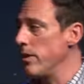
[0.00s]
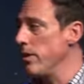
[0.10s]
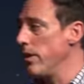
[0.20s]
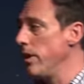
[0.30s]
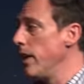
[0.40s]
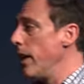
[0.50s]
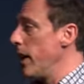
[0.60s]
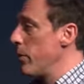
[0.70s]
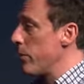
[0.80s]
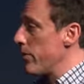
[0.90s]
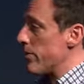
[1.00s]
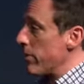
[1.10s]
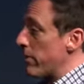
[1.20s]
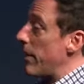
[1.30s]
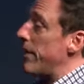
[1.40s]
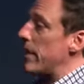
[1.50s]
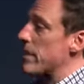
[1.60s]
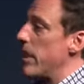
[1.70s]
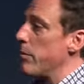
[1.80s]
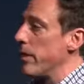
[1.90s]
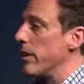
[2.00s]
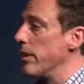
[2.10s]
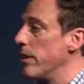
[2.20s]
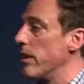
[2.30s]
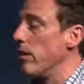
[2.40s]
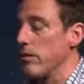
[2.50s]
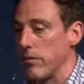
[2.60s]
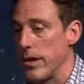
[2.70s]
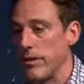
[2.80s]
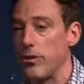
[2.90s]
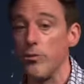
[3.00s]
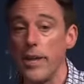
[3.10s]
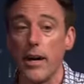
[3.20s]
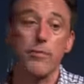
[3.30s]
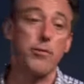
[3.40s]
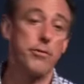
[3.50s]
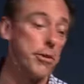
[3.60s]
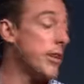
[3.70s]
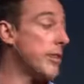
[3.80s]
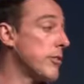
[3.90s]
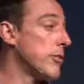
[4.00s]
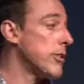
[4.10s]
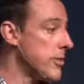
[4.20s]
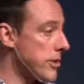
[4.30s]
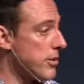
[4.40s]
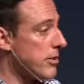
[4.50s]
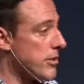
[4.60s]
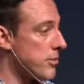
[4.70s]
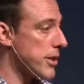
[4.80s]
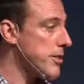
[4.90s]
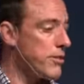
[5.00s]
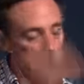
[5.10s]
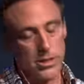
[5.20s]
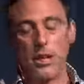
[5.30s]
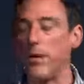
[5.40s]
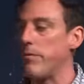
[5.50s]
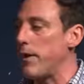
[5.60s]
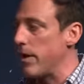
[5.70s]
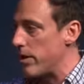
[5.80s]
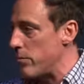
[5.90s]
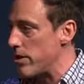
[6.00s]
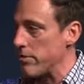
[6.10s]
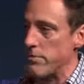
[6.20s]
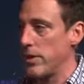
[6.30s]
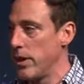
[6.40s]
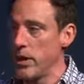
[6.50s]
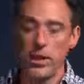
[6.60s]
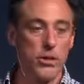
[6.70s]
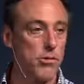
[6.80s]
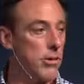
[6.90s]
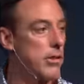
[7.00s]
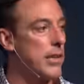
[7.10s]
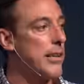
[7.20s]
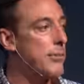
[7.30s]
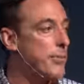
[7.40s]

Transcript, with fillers: Uh, emperors around that time, like Nero, like to do that for fun to Christians. Right? Just, let's just set them on fire and watch them run around.